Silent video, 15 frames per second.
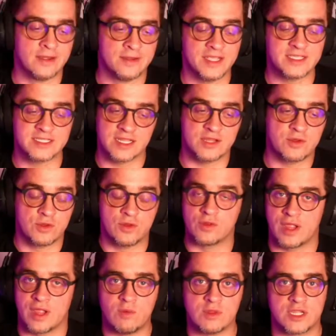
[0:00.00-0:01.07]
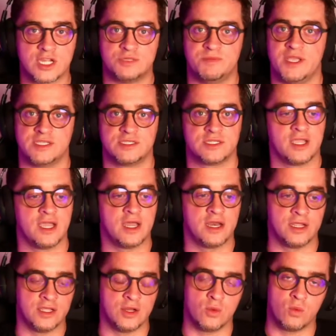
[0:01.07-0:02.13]
there's a lot of, I will touch base
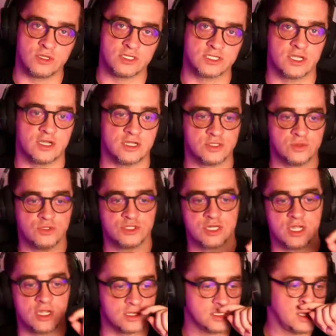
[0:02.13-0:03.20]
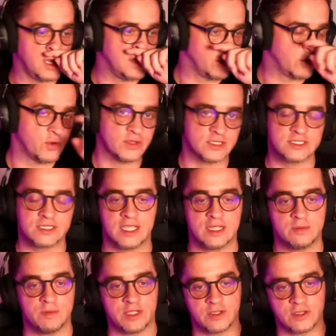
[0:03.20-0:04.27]
regarding, 1 stars, 2 shark and the current
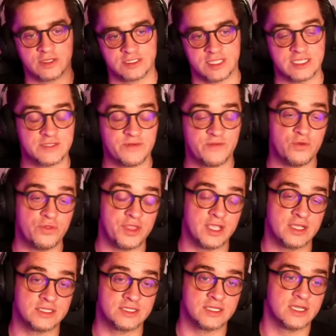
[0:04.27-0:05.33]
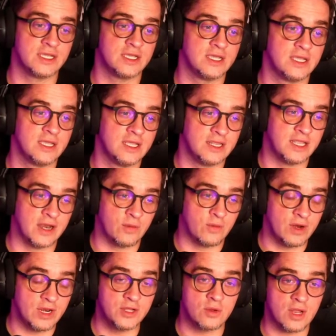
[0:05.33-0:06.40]
state, because there's a few things that I
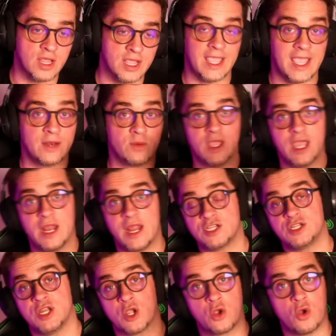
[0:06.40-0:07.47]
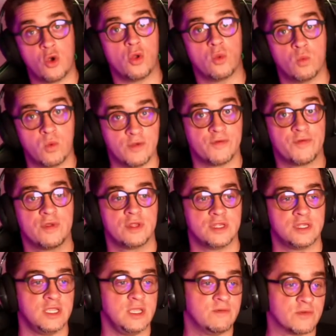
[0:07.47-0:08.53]
really don't like. And we had actually a call with the
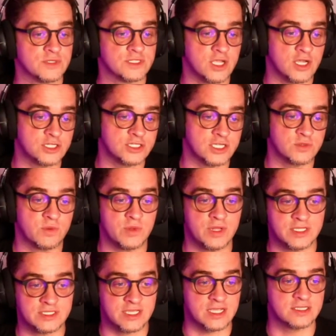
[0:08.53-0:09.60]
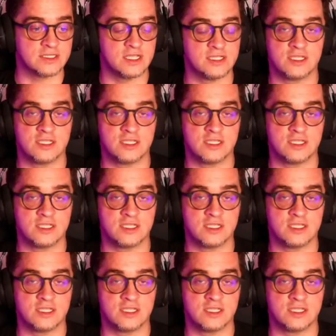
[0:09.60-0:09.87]
team from StarSharks where we discussed these